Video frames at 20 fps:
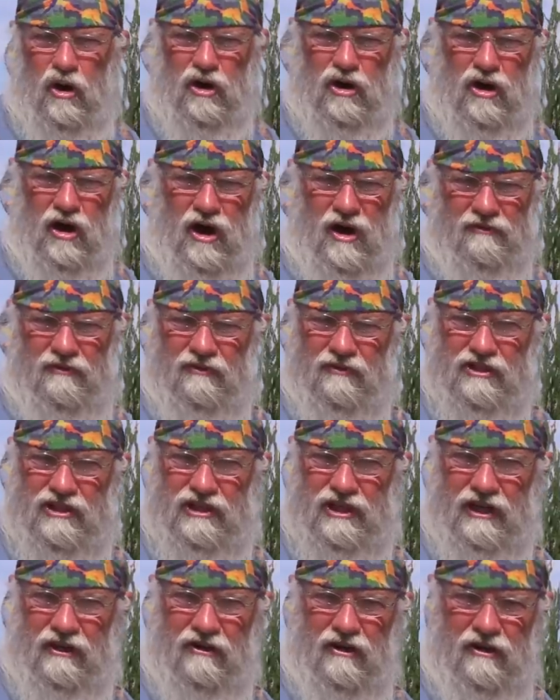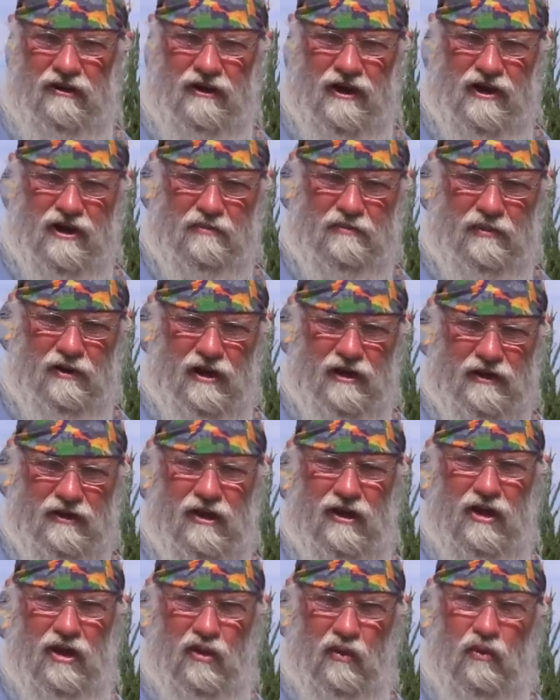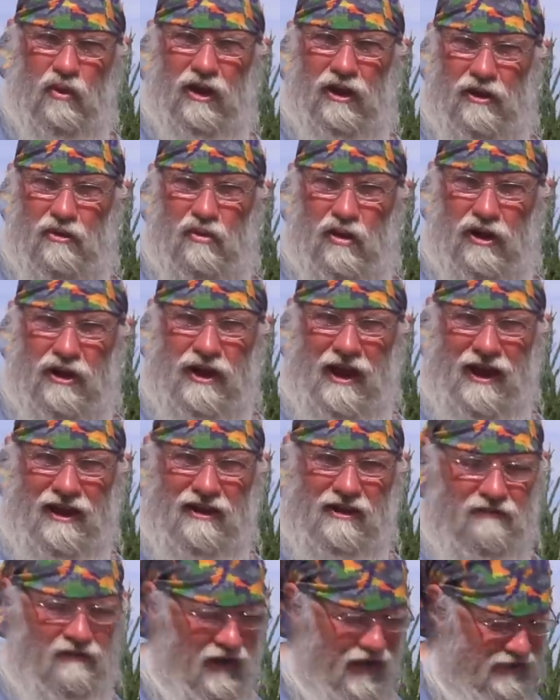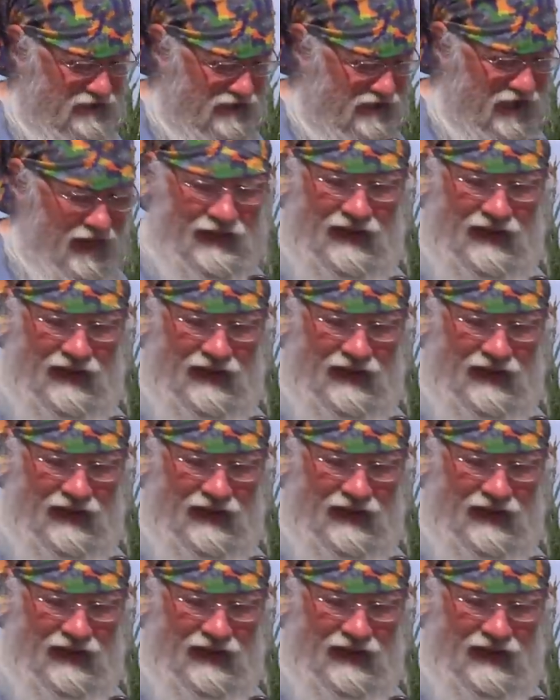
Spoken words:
work off of a cigarette lighter plug. Really, really handy devices.